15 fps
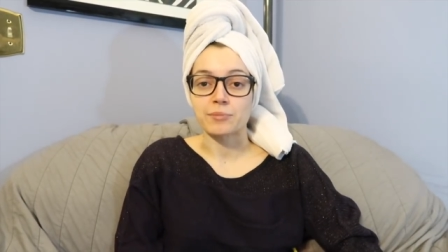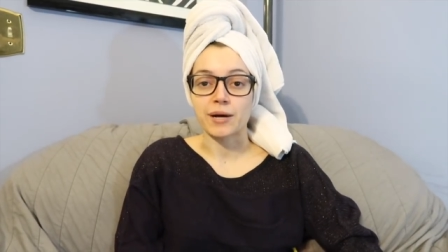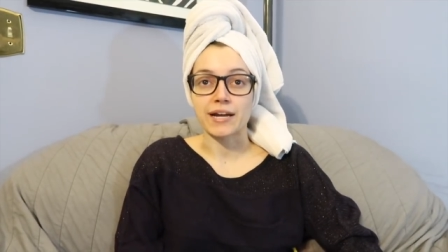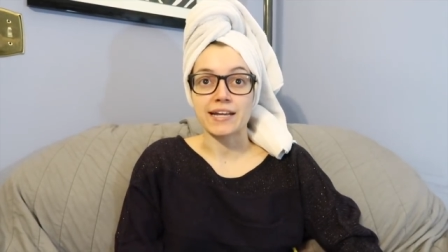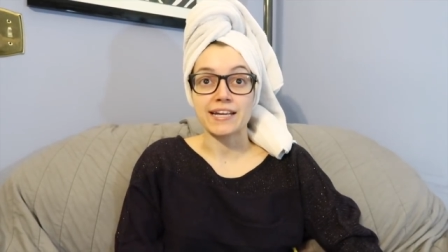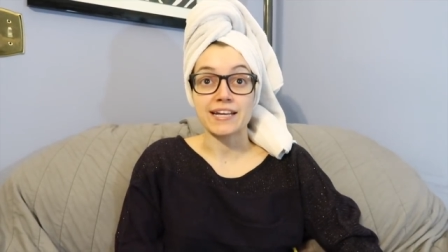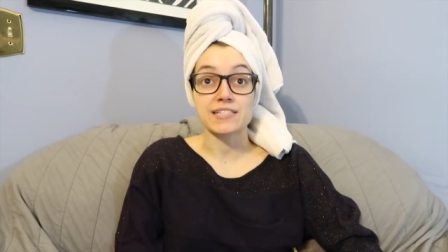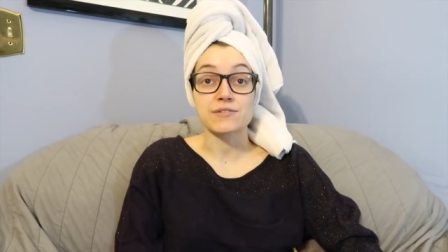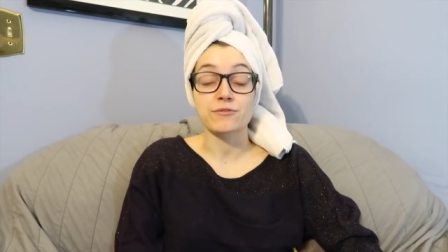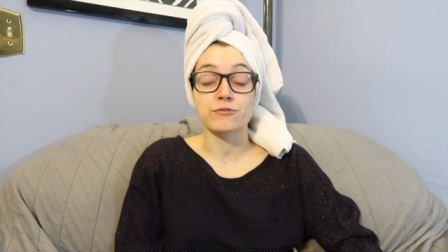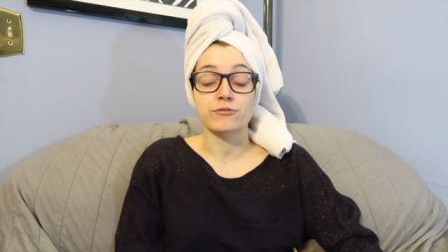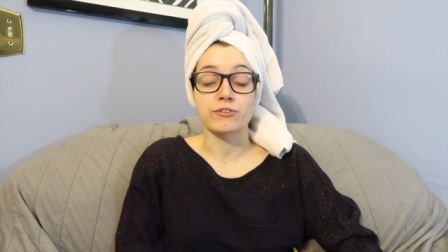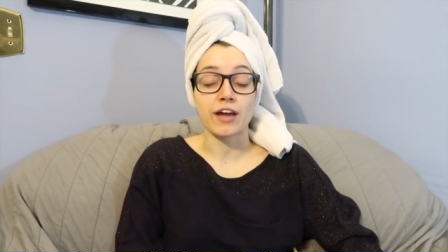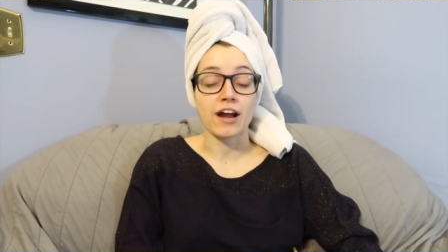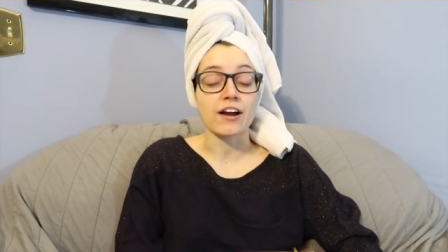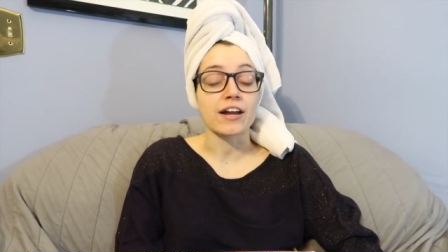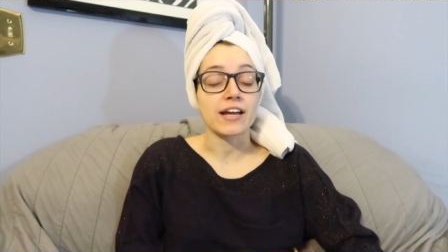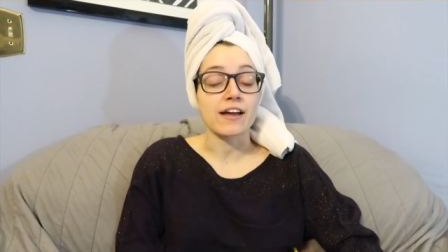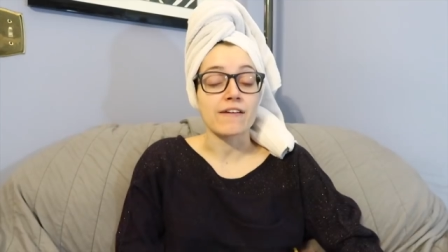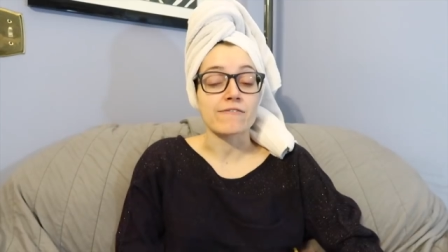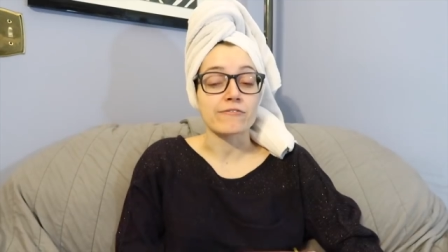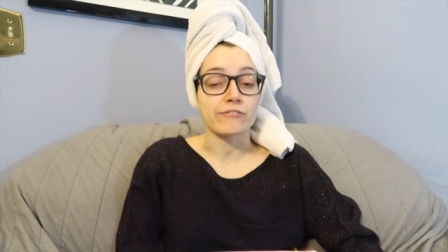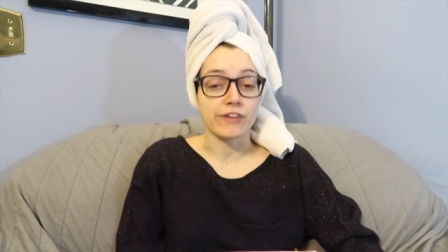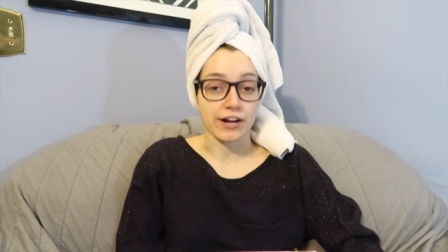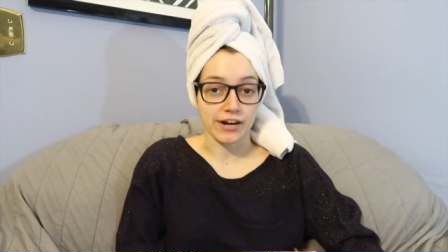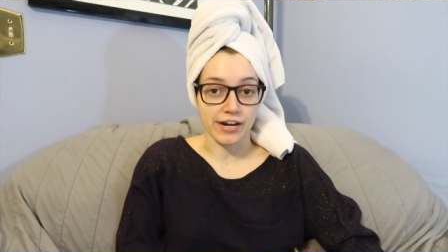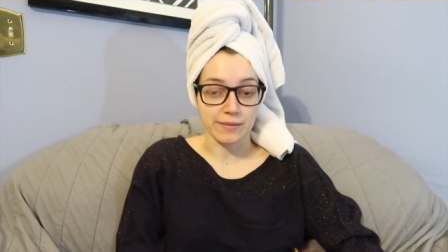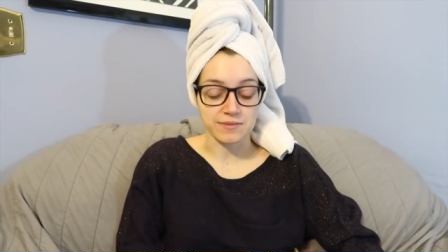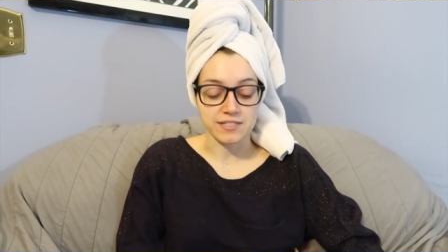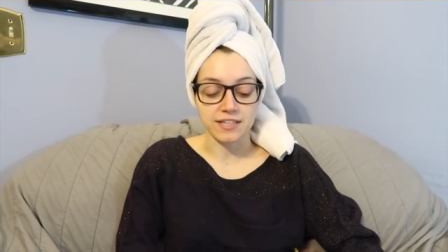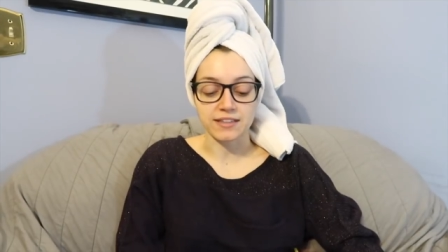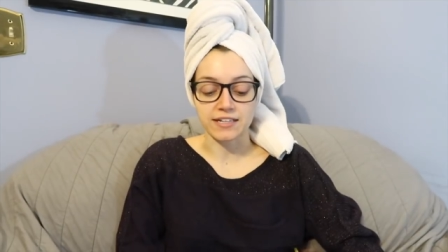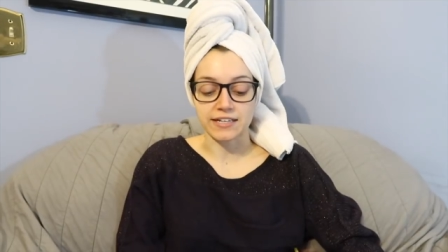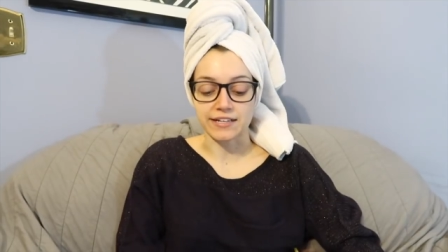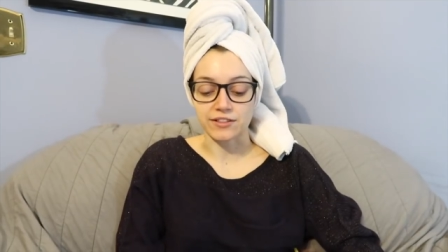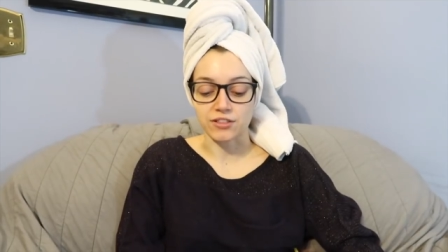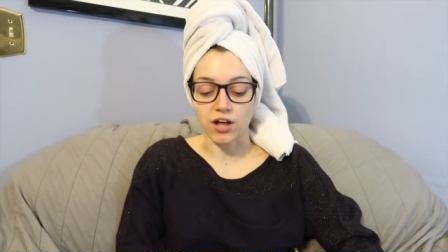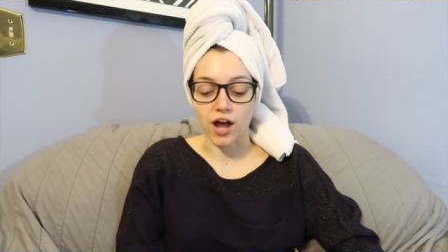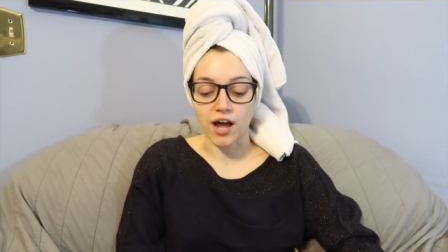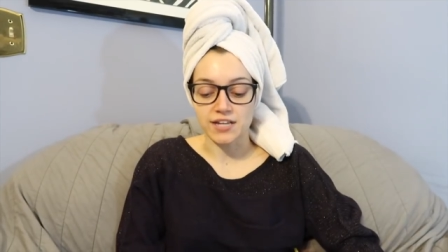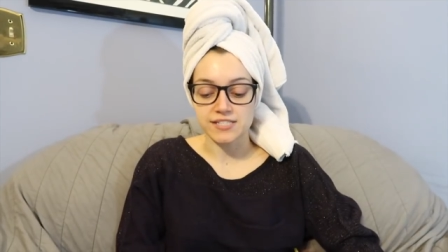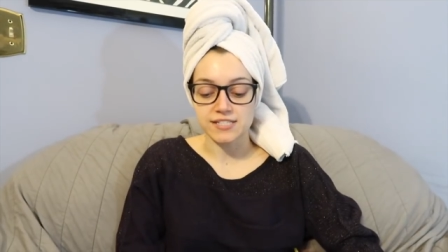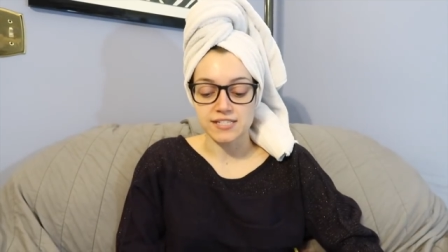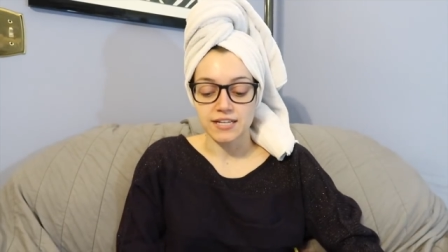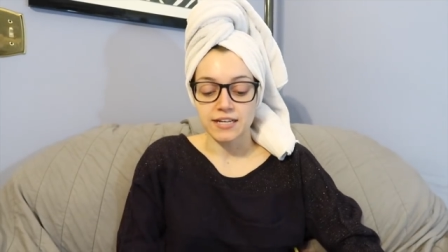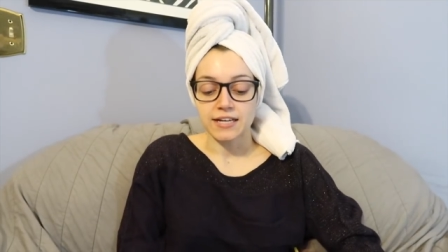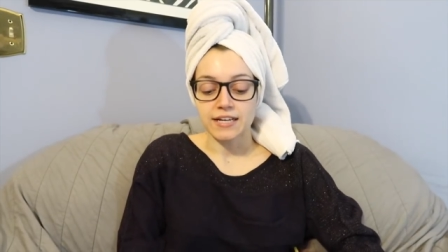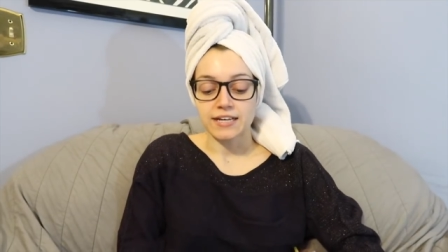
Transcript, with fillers: but he is very upset that he lost.